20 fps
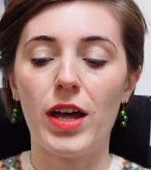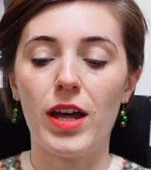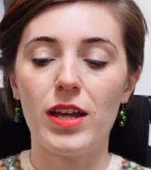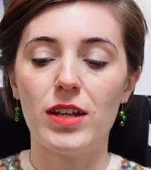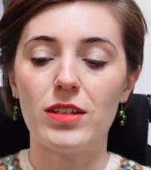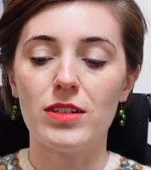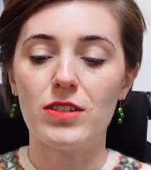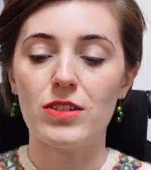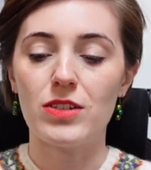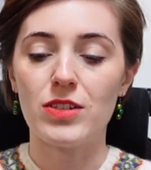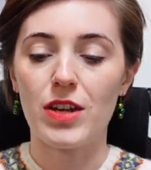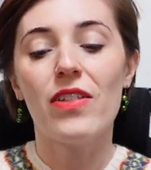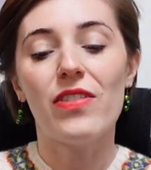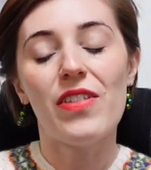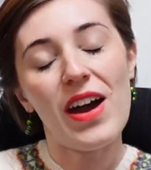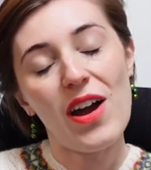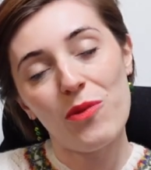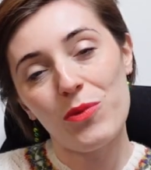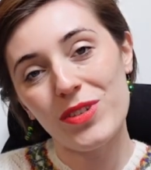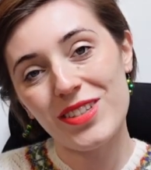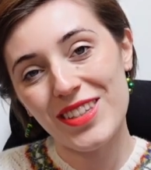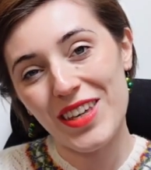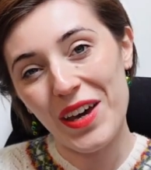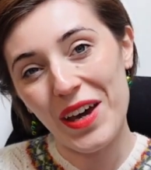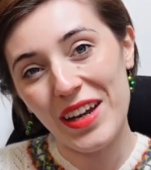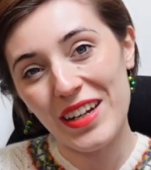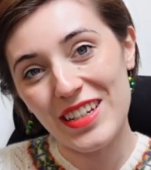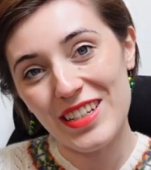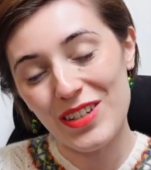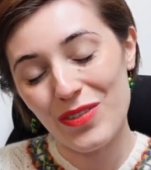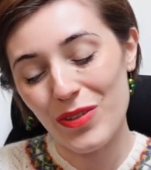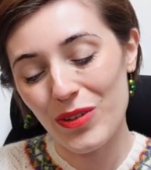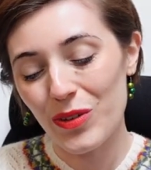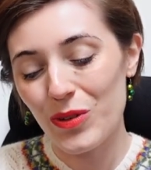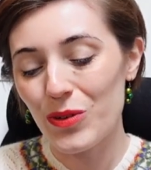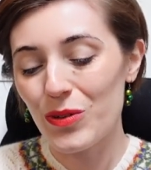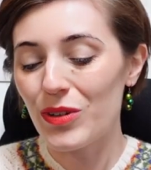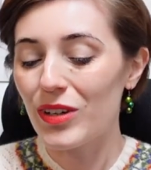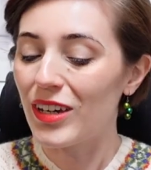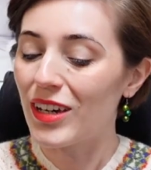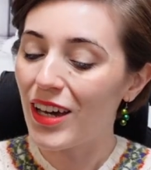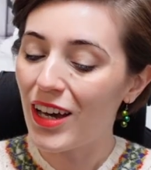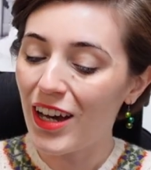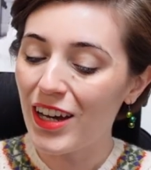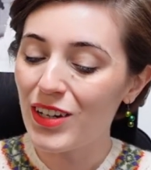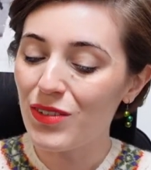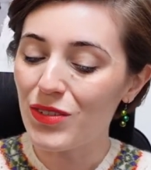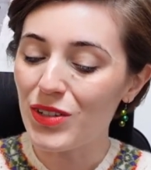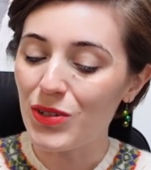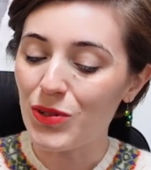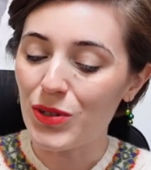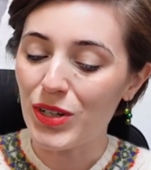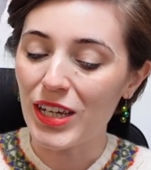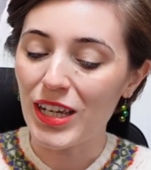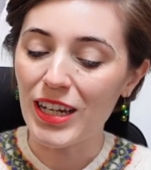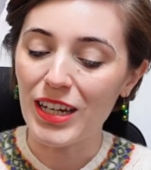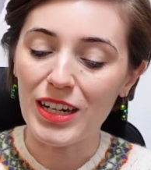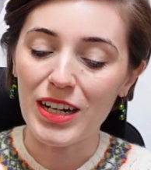And that was kind of difficult and kind of annoying,